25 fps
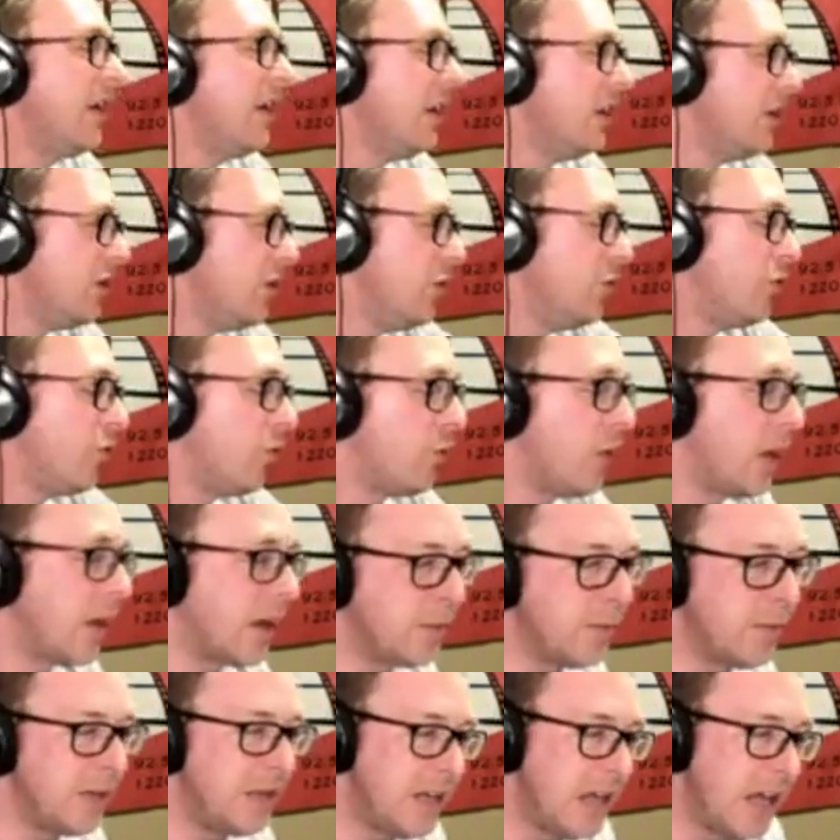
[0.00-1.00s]
due to
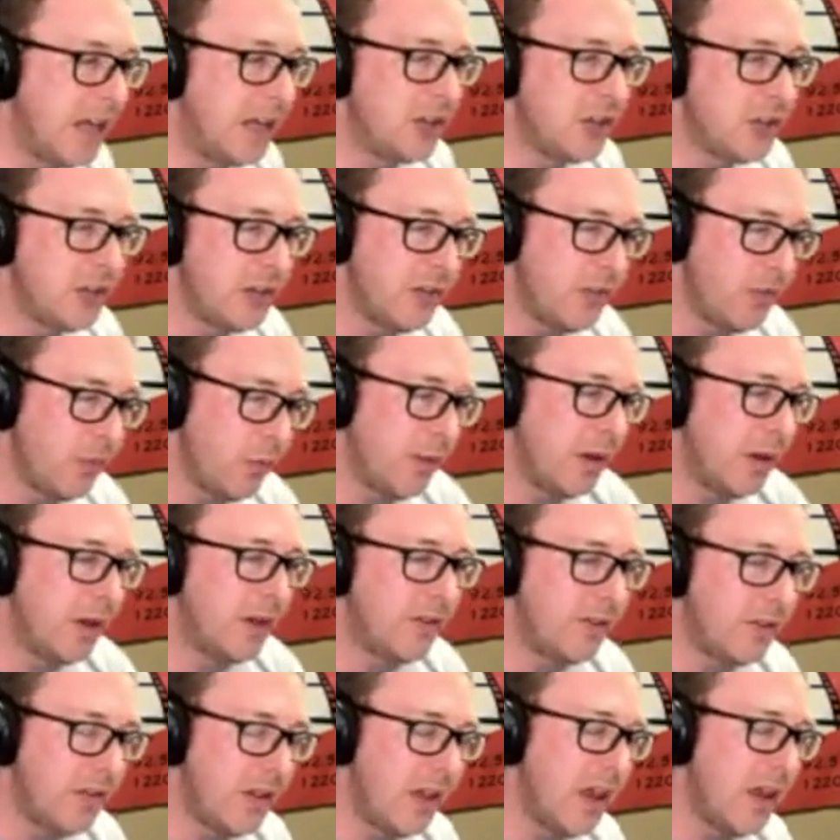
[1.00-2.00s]
recommendations, what it
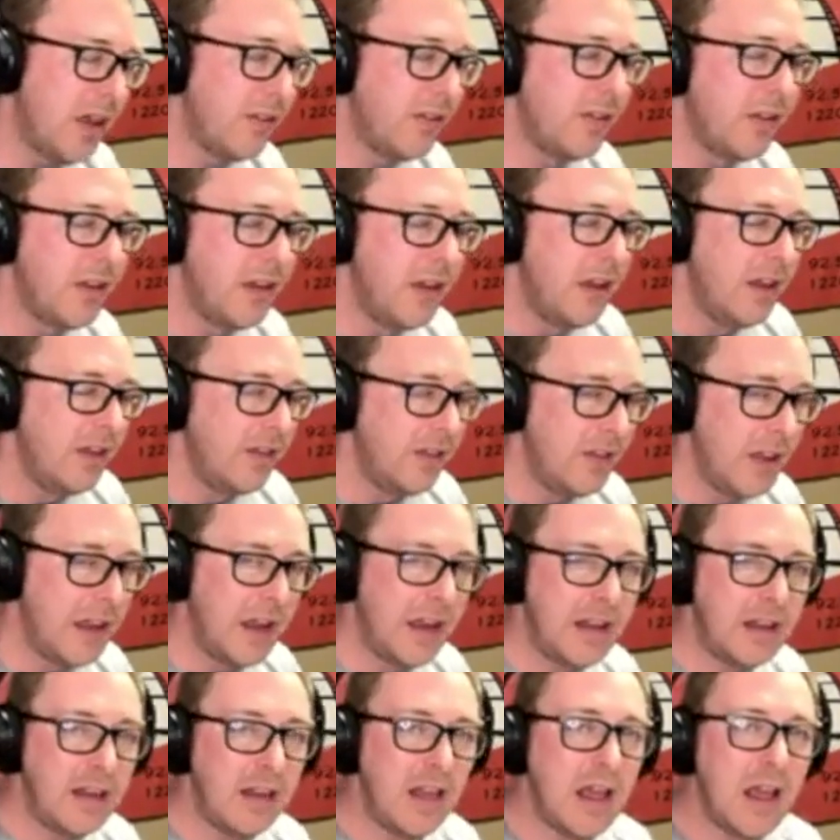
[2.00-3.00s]
says, the
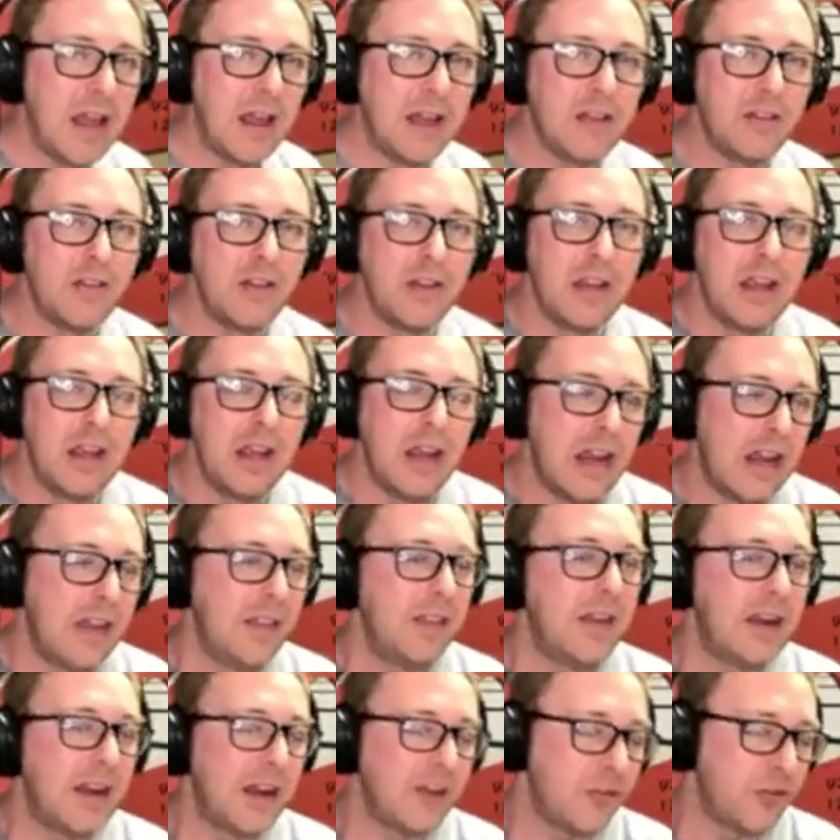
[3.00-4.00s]
headlines, and
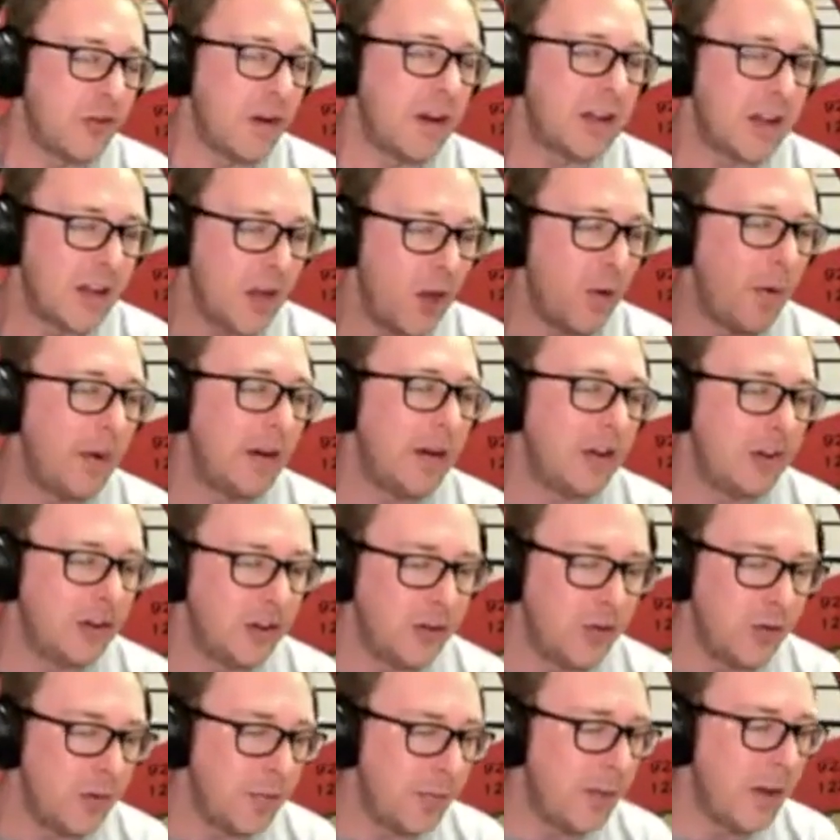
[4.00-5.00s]
then I try to go in and
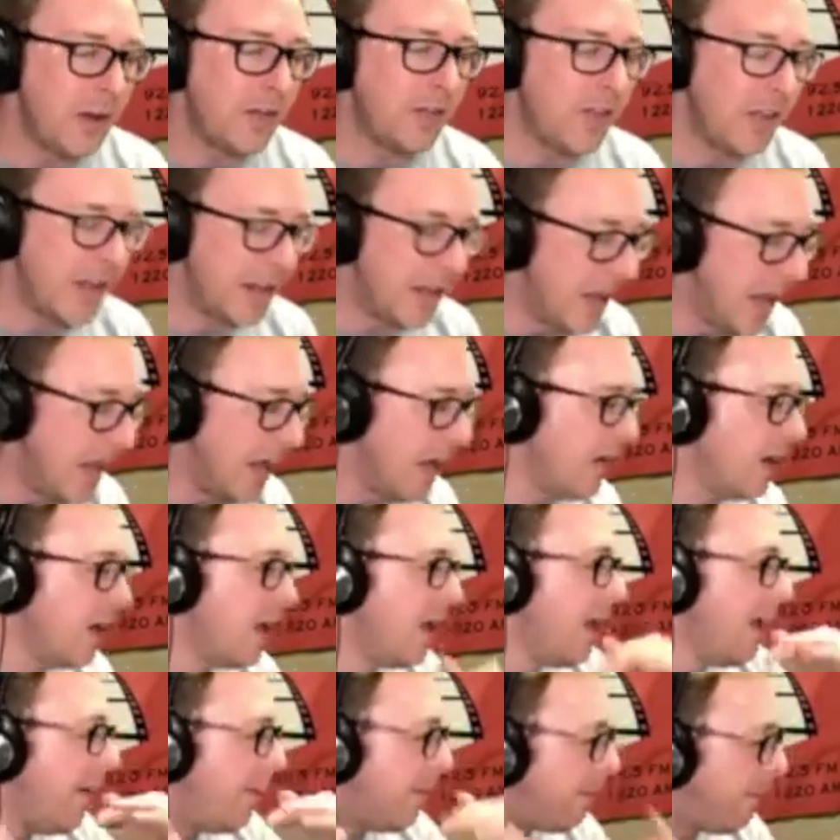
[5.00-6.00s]
do the best I can.
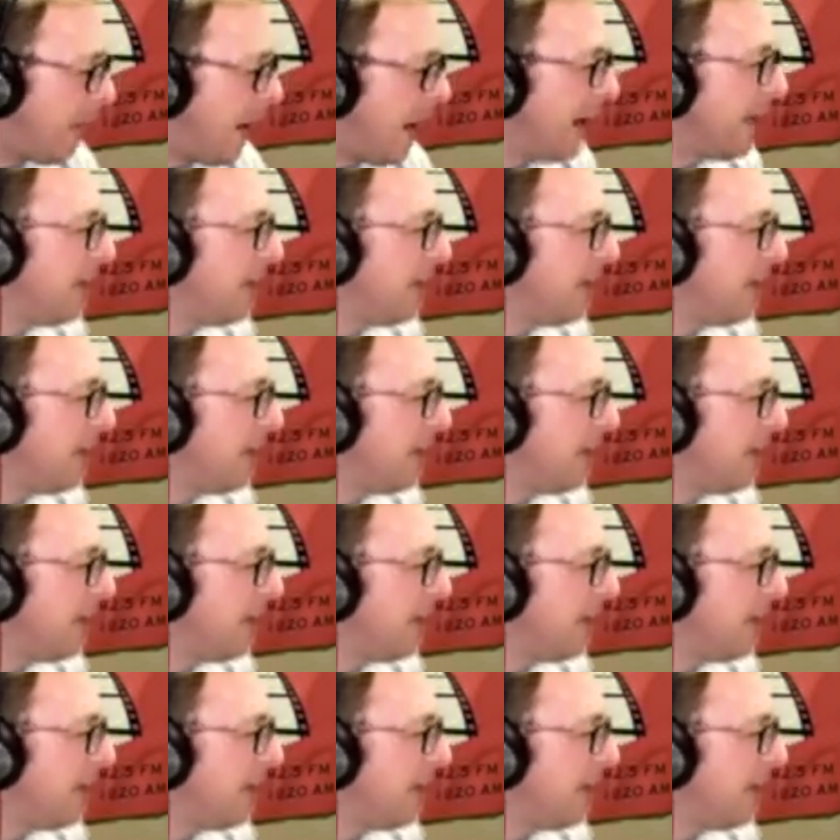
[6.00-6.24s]
My